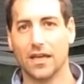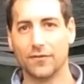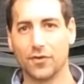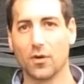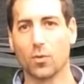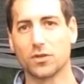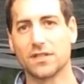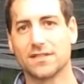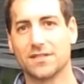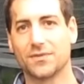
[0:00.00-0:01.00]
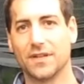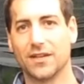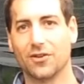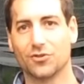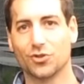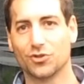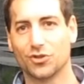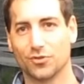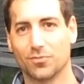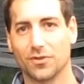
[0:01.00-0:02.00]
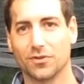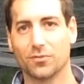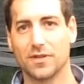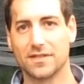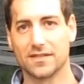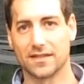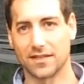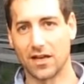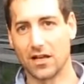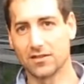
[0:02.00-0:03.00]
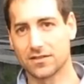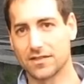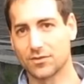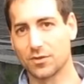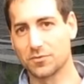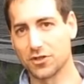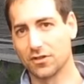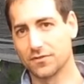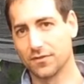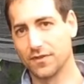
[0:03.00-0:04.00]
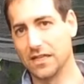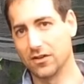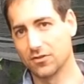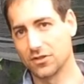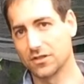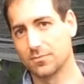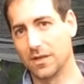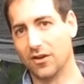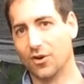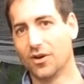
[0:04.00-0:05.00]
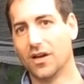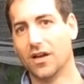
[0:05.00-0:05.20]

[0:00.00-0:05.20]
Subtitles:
If you are watching this video on YouTube, you will see that on the description of the video just below,